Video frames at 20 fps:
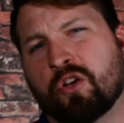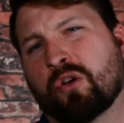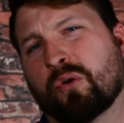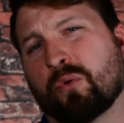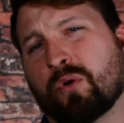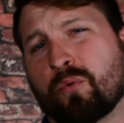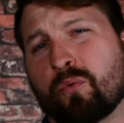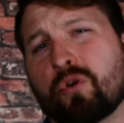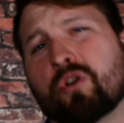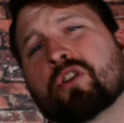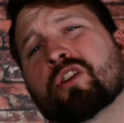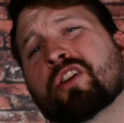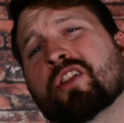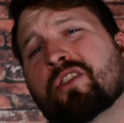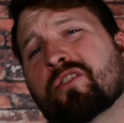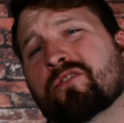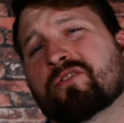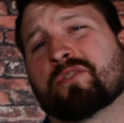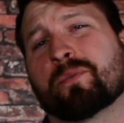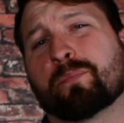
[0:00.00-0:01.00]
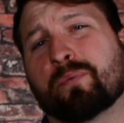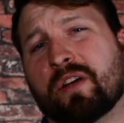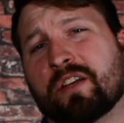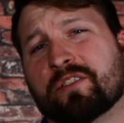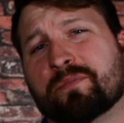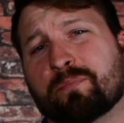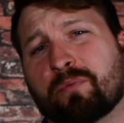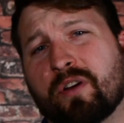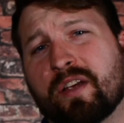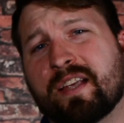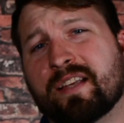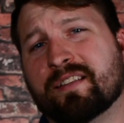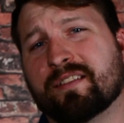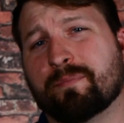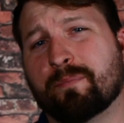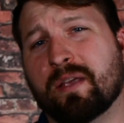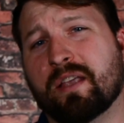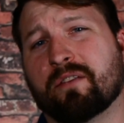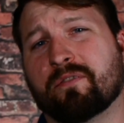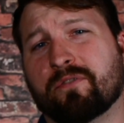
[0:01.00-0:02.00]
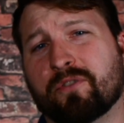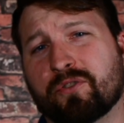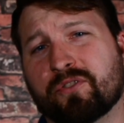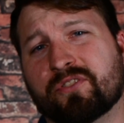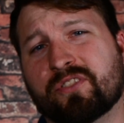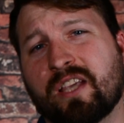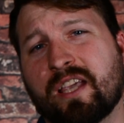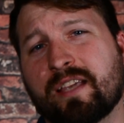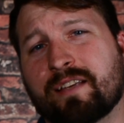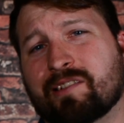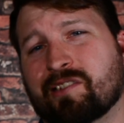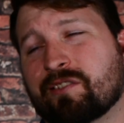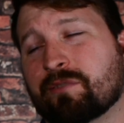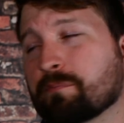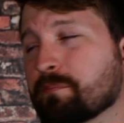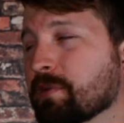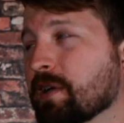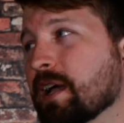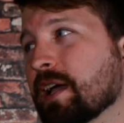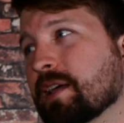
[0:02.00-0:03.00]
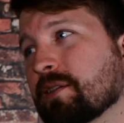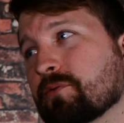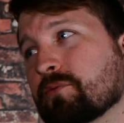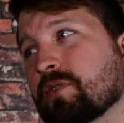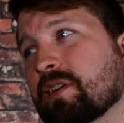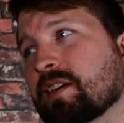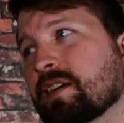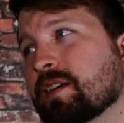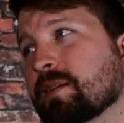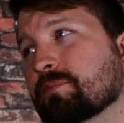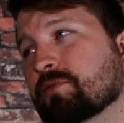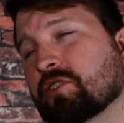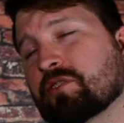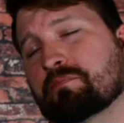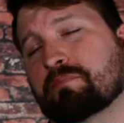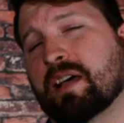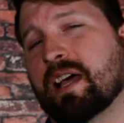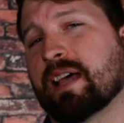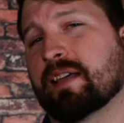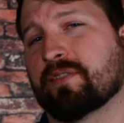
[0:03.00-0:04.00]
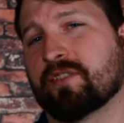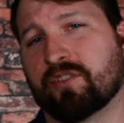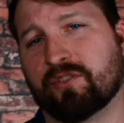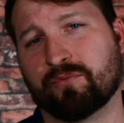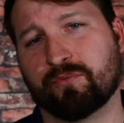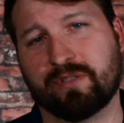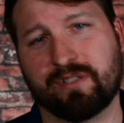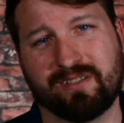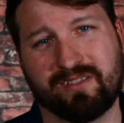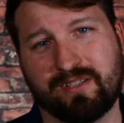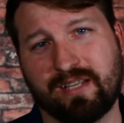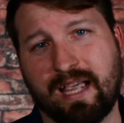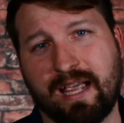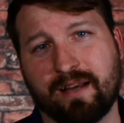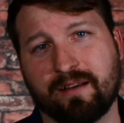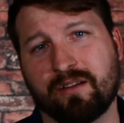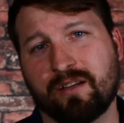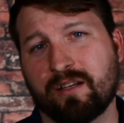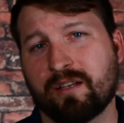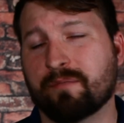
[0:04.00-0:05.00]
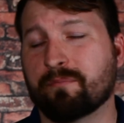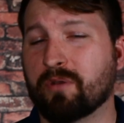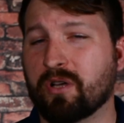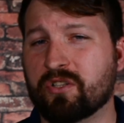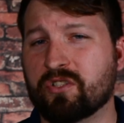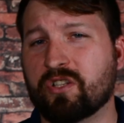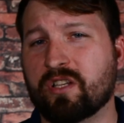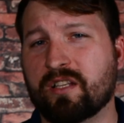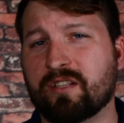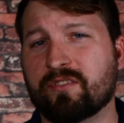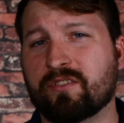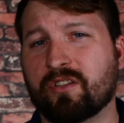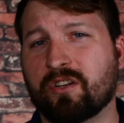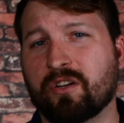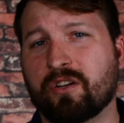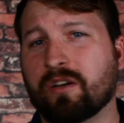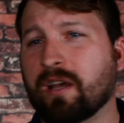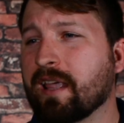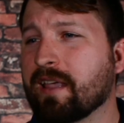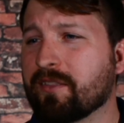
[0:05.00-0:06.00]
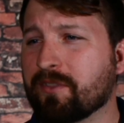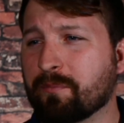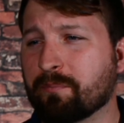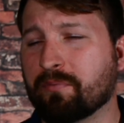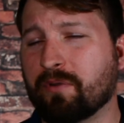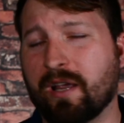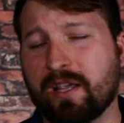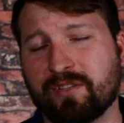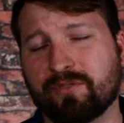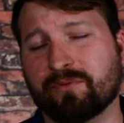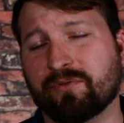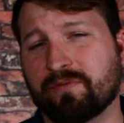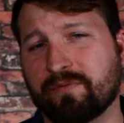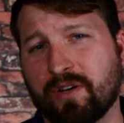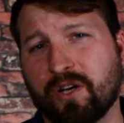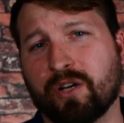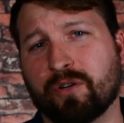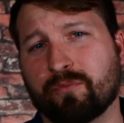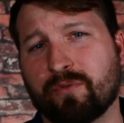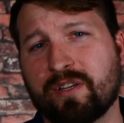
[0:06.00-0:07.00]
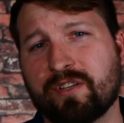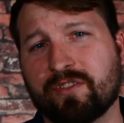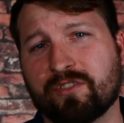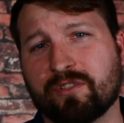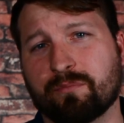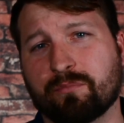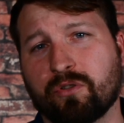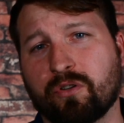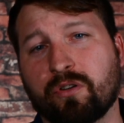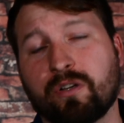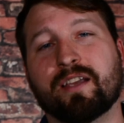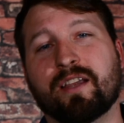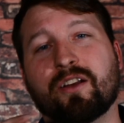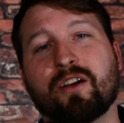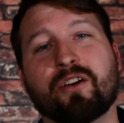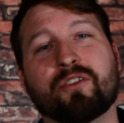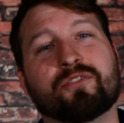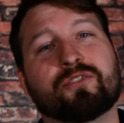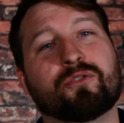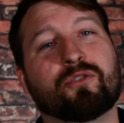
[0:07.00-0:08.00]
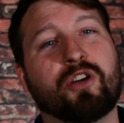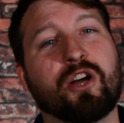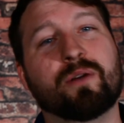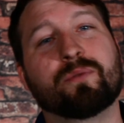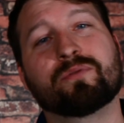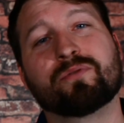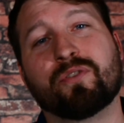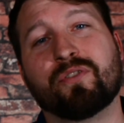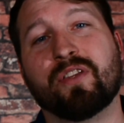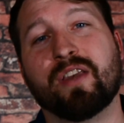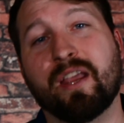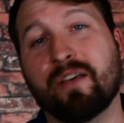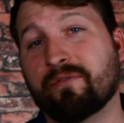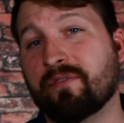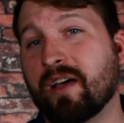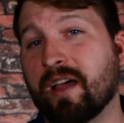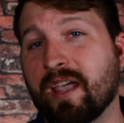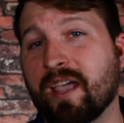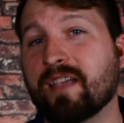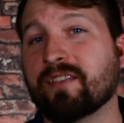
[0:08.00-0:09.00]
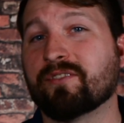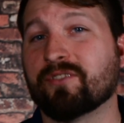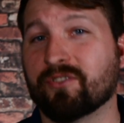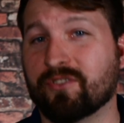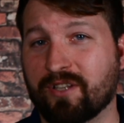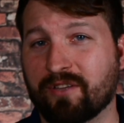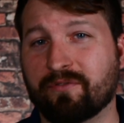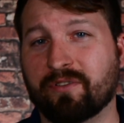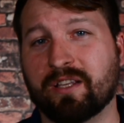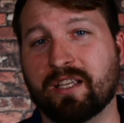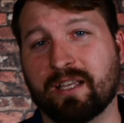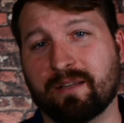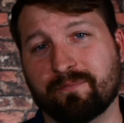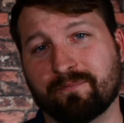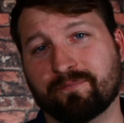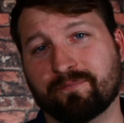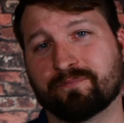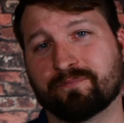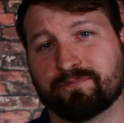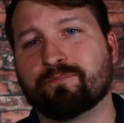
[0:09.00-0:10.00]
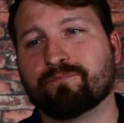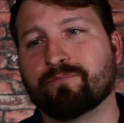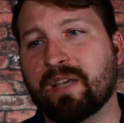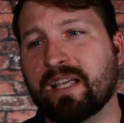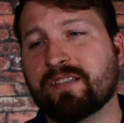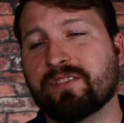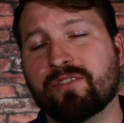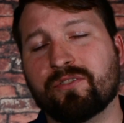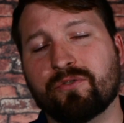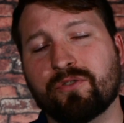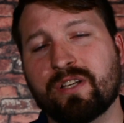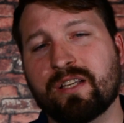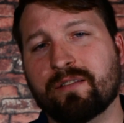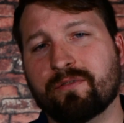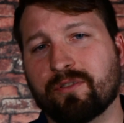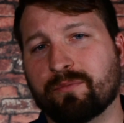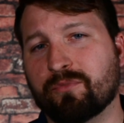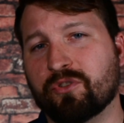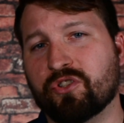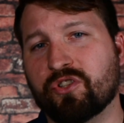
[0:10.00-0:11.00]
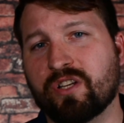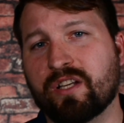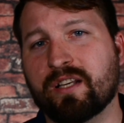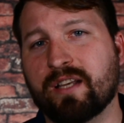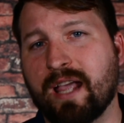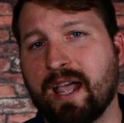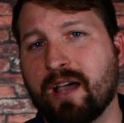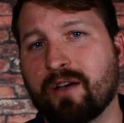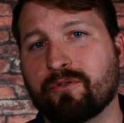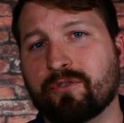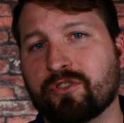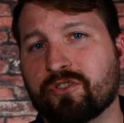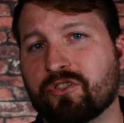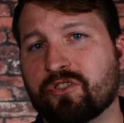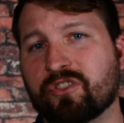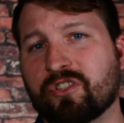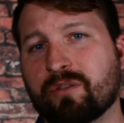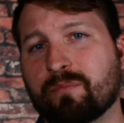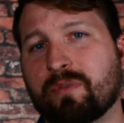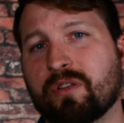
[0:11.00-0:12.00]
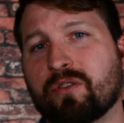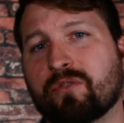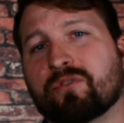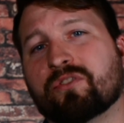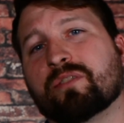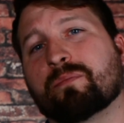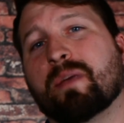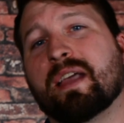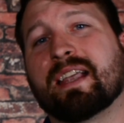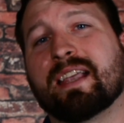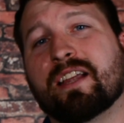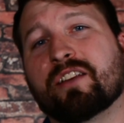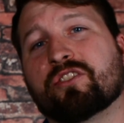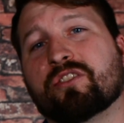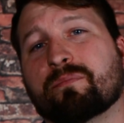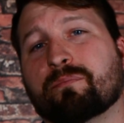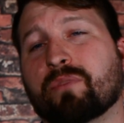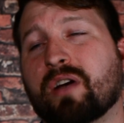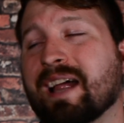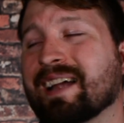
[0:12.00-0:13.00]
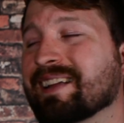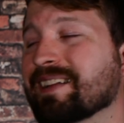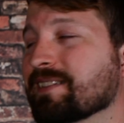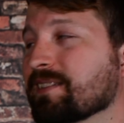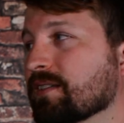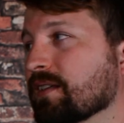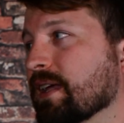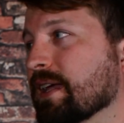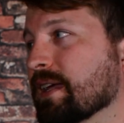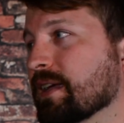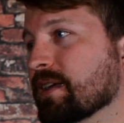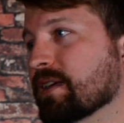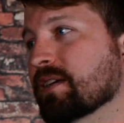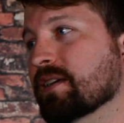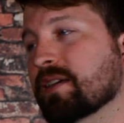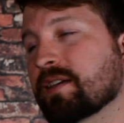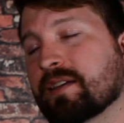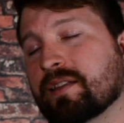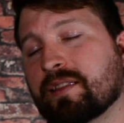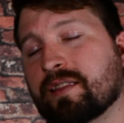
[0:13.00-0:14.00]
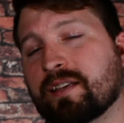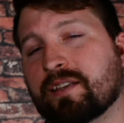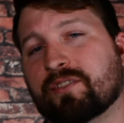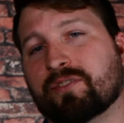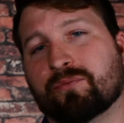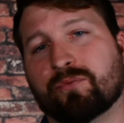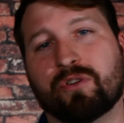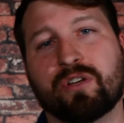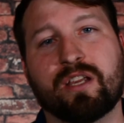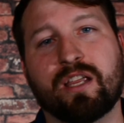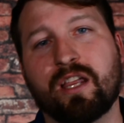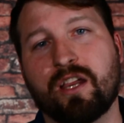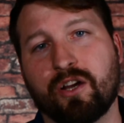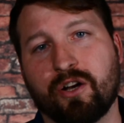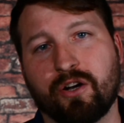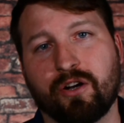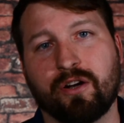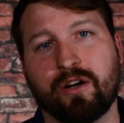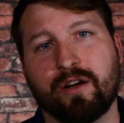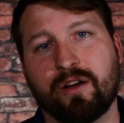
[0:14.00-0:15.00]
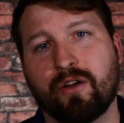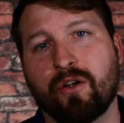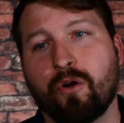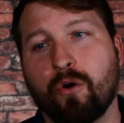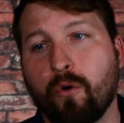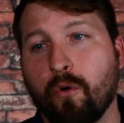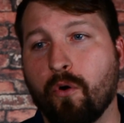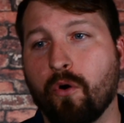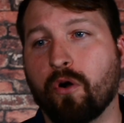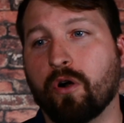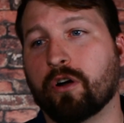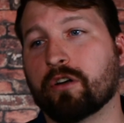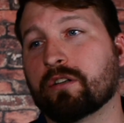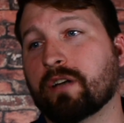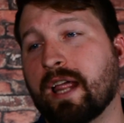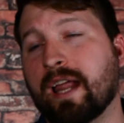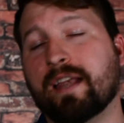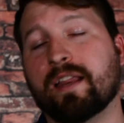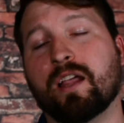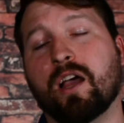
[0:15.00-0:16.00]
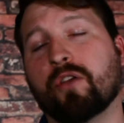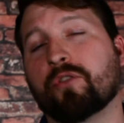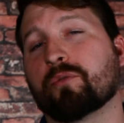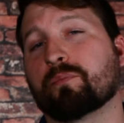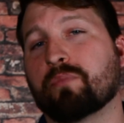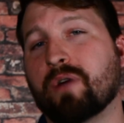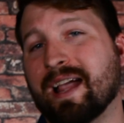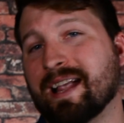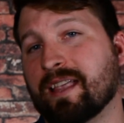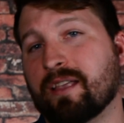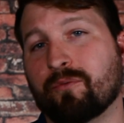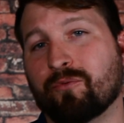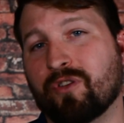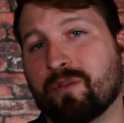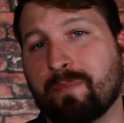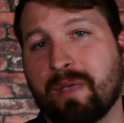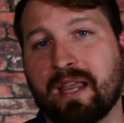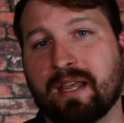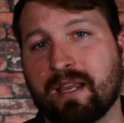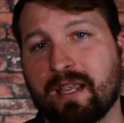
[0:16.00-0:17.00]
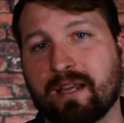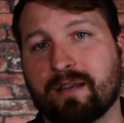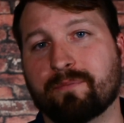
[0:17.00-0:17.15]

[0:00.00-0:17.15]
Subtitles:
We were going to use the press brake to make fuel tanks, but we ended up just buying this one instead. Much easier, and the price was very reasonable. It also comes with an FIA certificate. Basically, the machine now is just going to be used to make engine brackets like this one here, or any other bracket we may need.